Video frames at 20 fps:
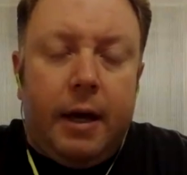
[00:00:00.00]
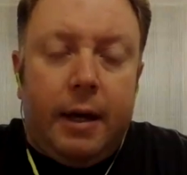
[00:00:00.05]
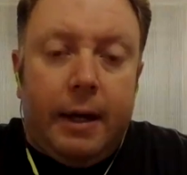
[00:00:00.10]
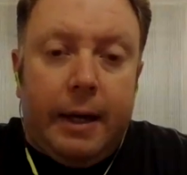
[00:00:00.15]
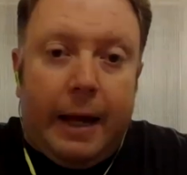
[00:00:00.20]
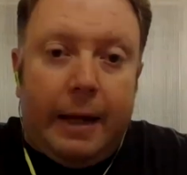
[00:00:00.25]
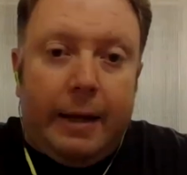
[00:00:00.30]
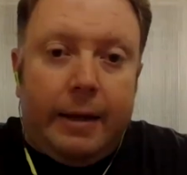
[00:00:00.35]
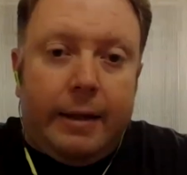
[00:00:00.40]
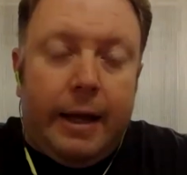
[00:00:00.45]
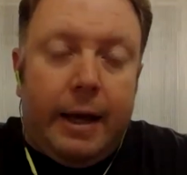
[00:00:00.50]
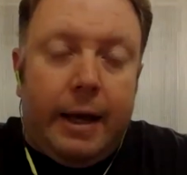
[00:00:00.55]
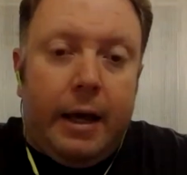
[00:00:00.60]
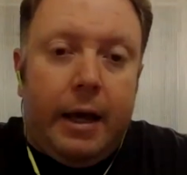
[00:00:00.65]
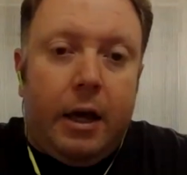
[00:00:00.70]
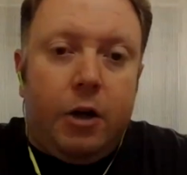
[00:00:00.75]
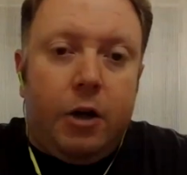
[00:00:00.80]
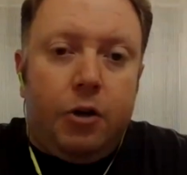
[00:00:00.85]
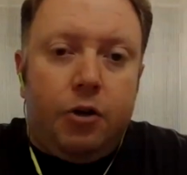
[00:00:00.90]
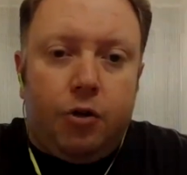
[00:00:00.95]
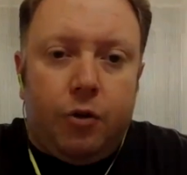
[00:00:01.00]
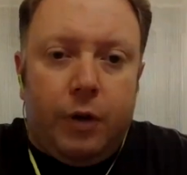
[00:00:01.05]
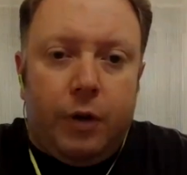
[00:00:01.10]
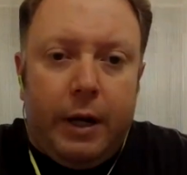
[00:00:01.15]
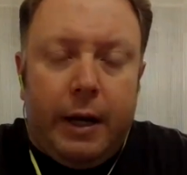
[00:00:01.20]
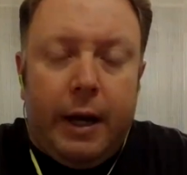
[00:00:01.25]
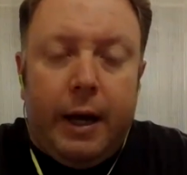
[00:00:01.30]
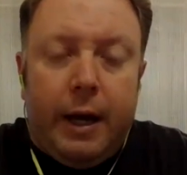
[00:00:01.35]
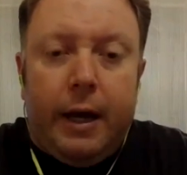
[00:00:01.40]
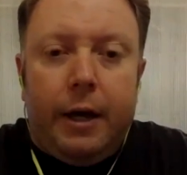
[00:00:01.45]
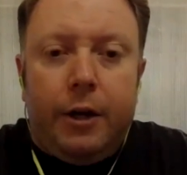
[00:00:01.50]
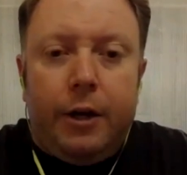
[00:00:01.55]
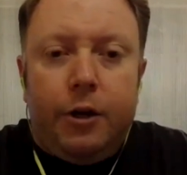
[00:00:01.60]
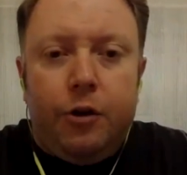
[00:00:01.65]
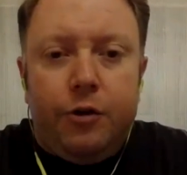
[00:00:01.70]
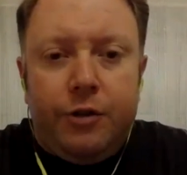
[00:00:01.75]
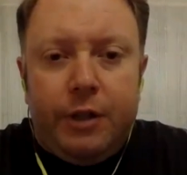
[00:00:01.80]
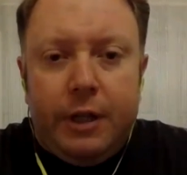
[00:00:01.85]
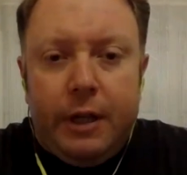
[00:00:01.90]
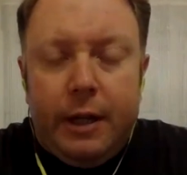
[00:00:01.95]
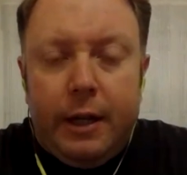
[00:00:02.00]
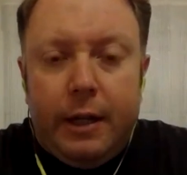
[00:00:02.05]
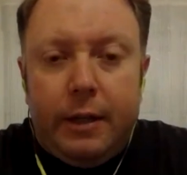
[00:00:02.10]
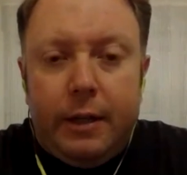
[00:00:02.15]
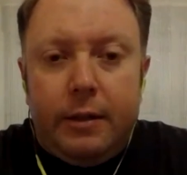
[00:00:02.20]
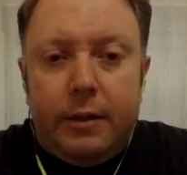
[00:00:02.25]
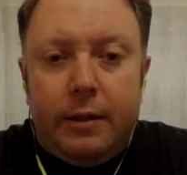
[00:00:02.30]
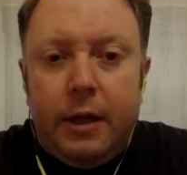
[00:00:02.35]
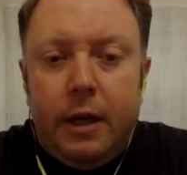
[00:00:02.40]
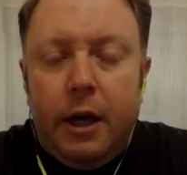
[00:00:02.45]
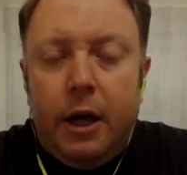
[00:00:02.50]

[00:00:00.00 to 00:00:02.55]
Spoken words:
Canada, Australia, New Zealand,